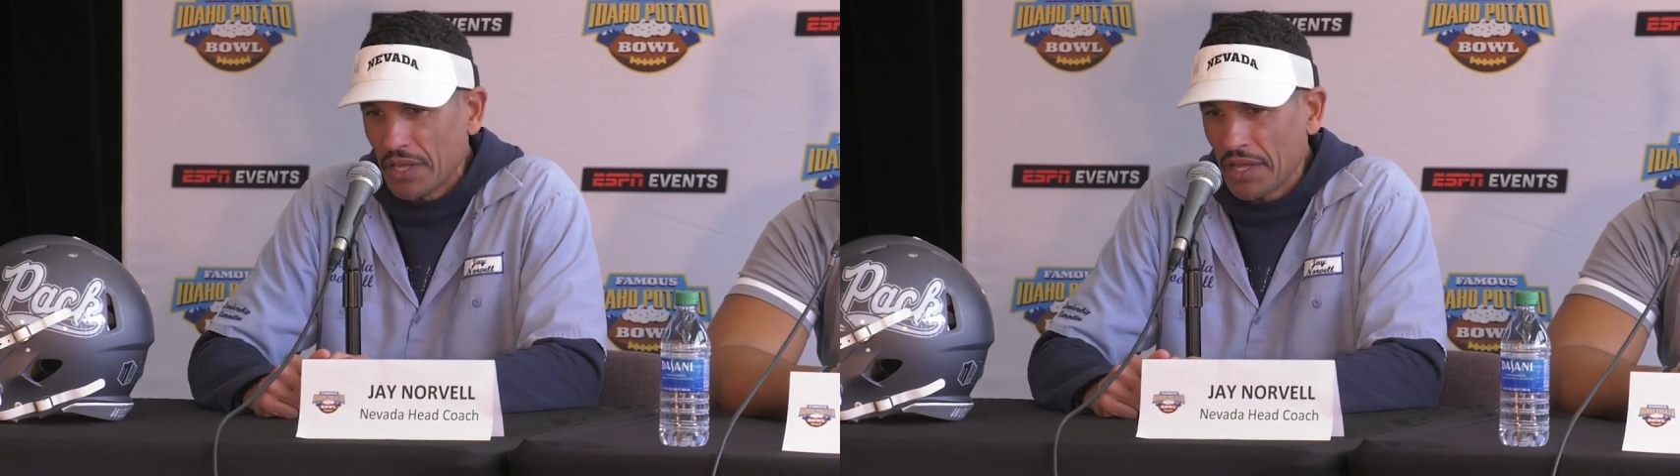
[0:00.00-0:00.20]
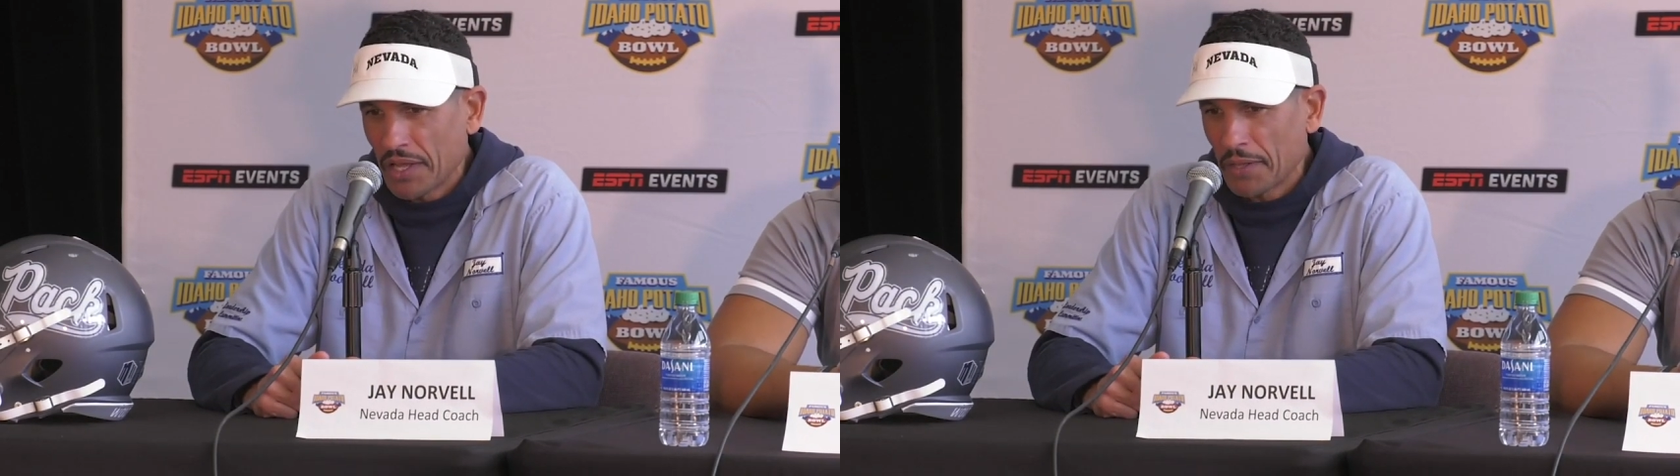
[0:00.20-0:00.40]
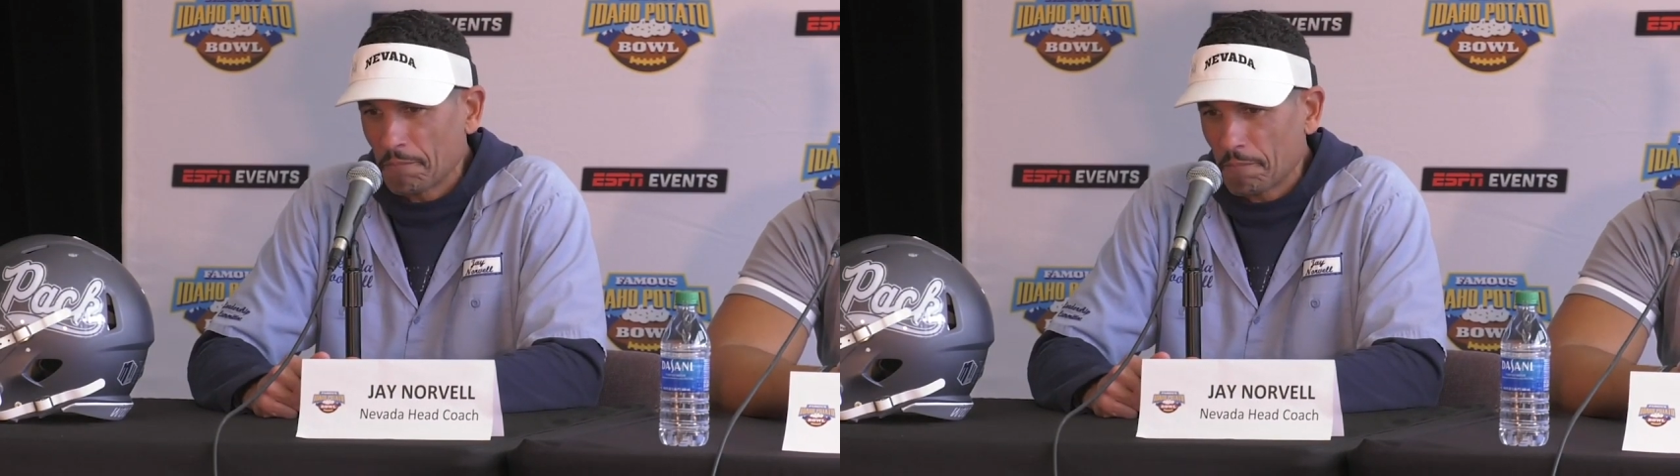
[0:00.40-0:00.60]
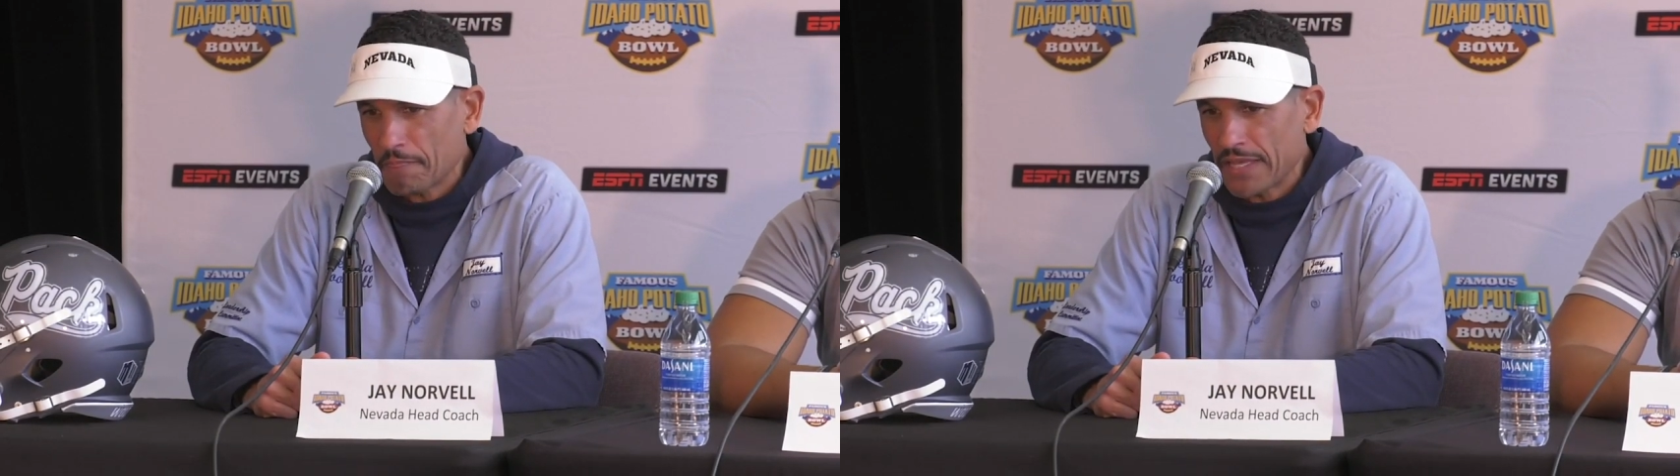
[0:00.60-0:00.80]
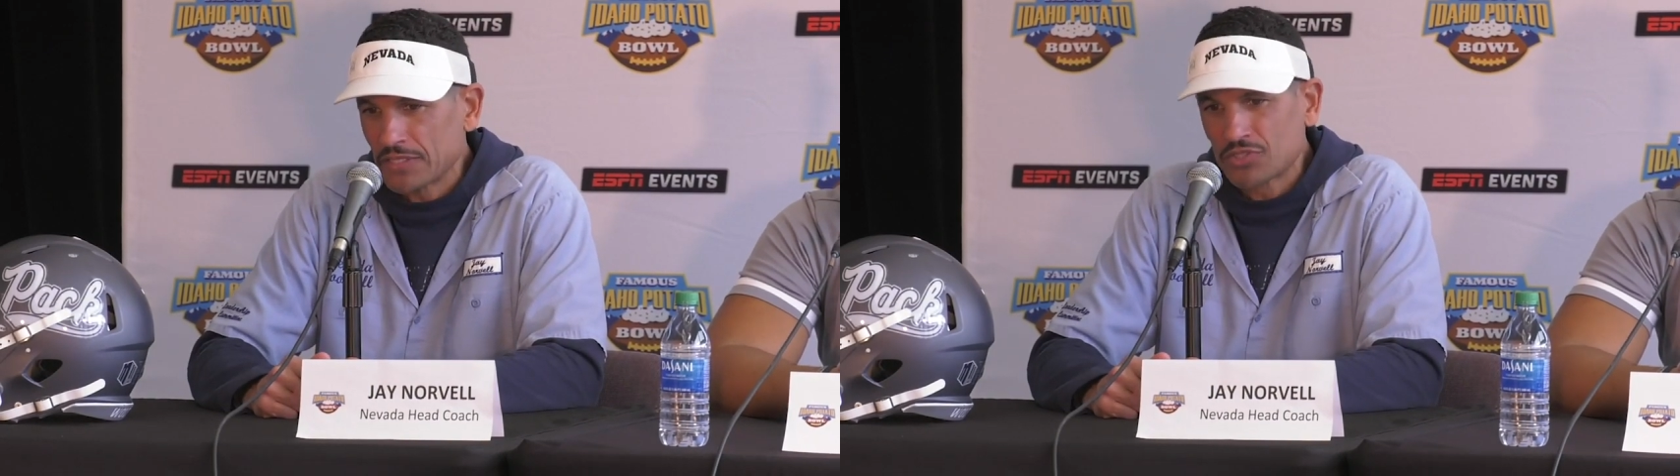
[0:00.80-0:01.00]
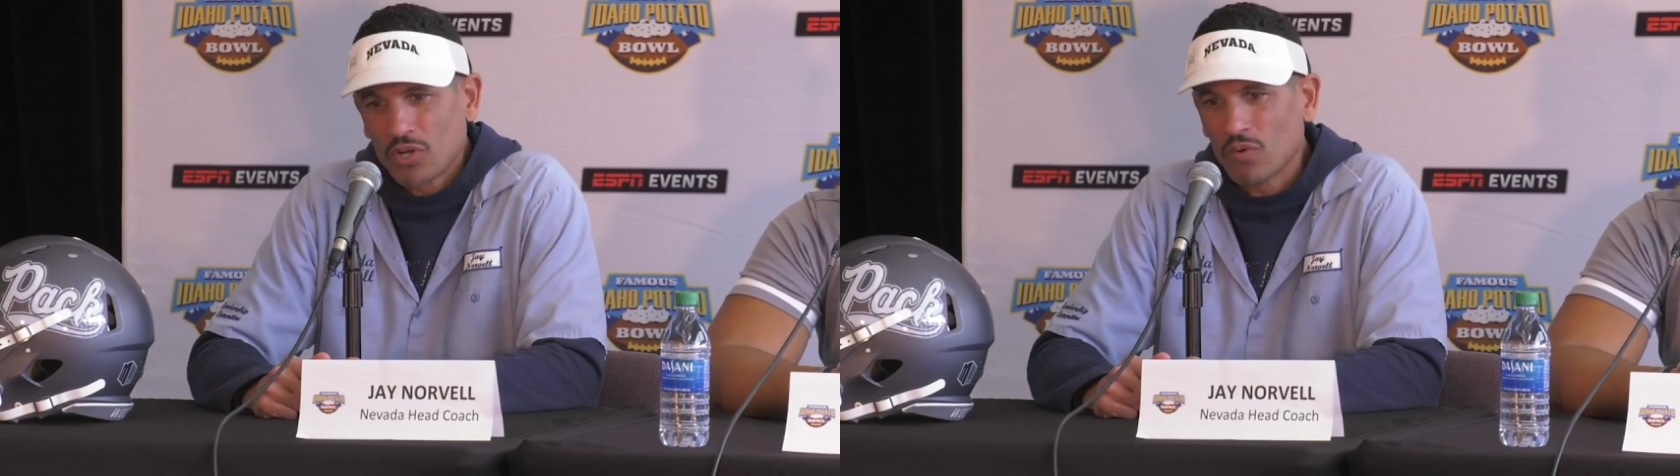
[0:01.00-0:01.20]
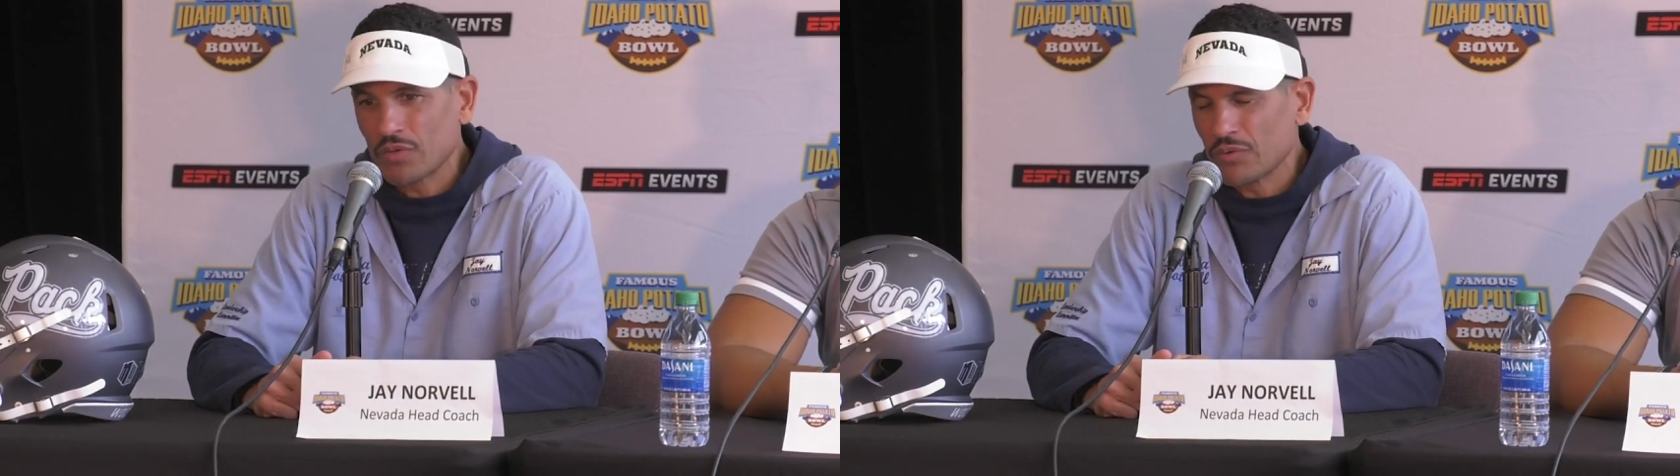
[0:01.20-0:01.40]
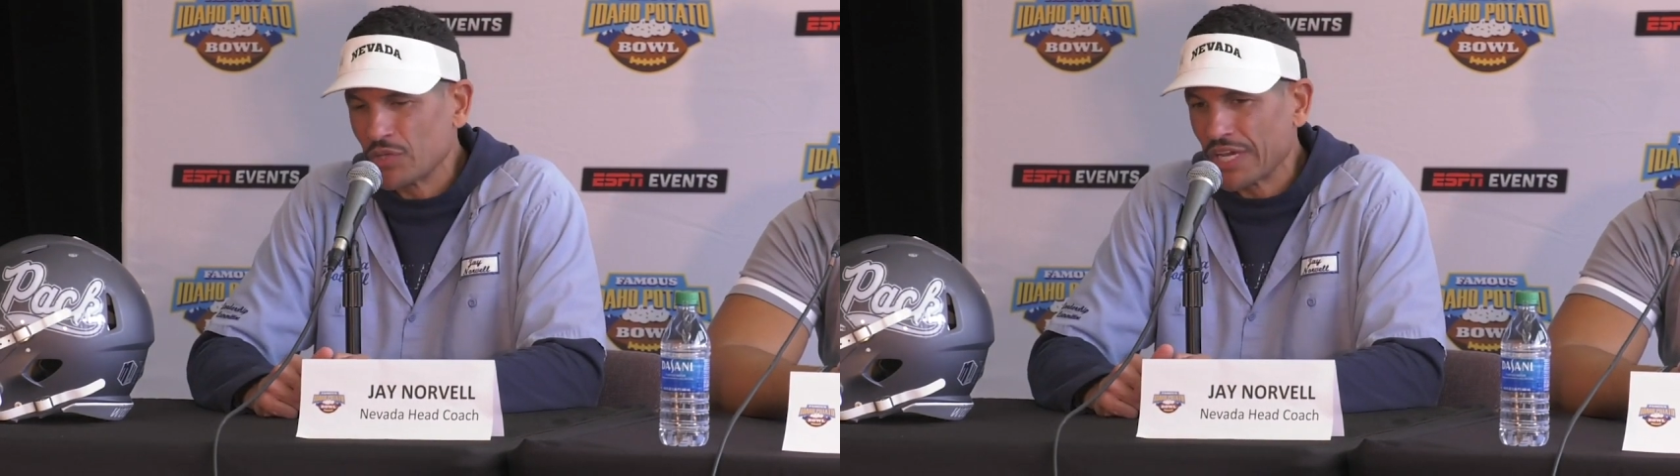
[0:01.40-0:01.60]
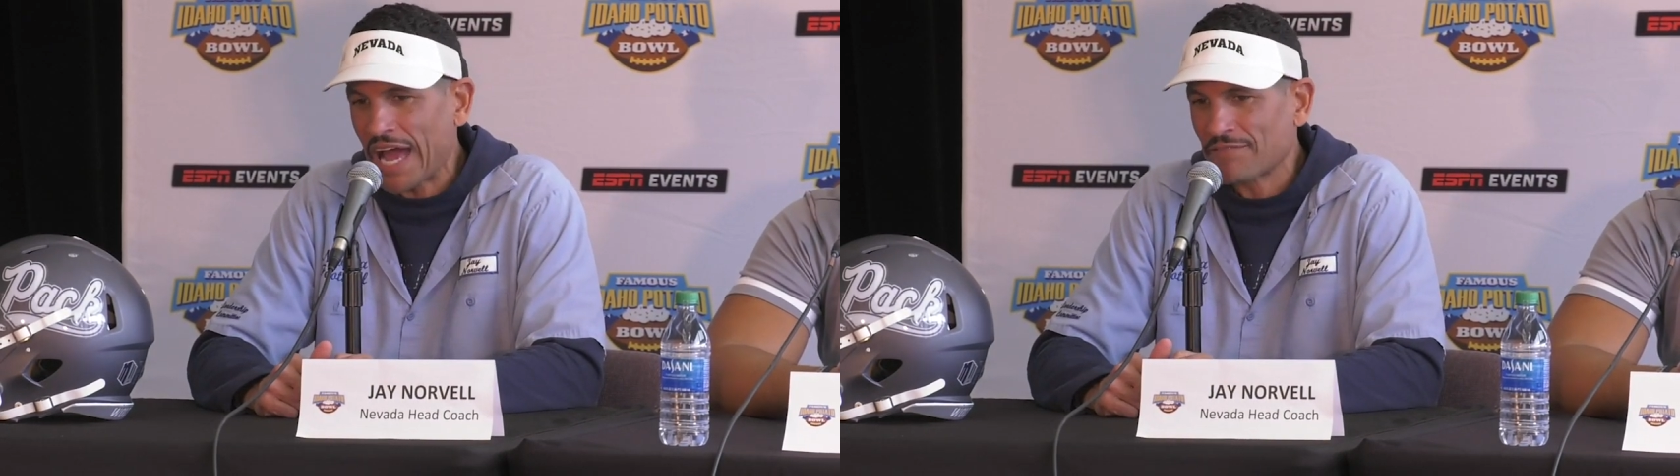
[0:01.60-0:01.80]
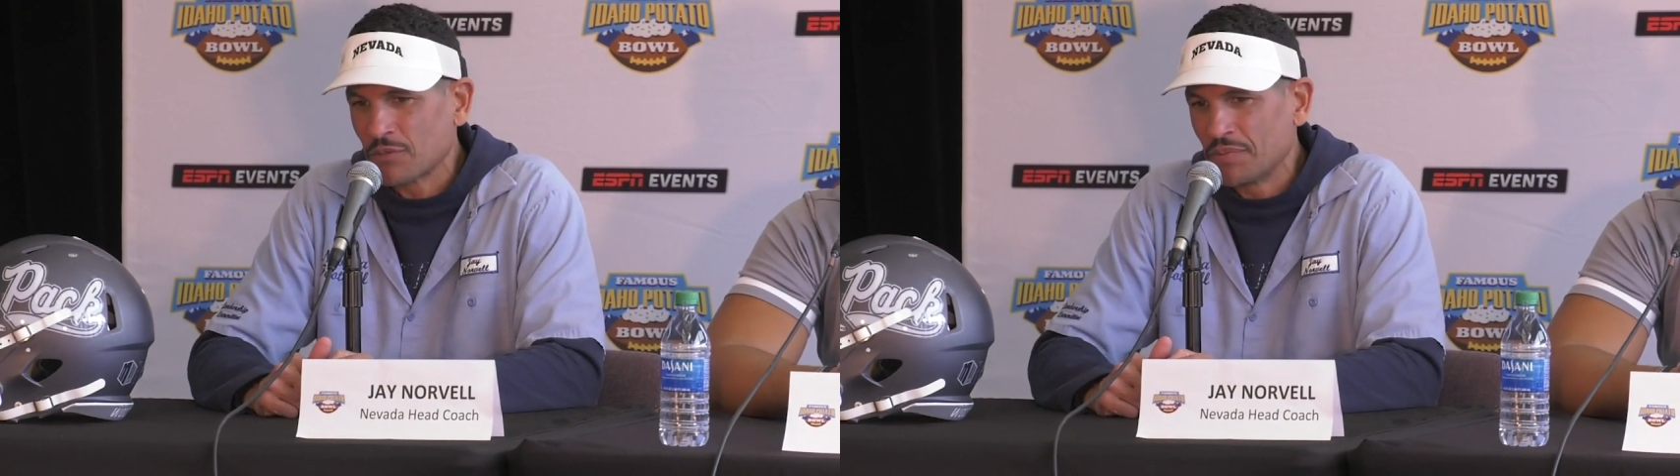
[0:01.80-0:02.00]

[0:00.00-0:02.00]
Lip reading: And so you have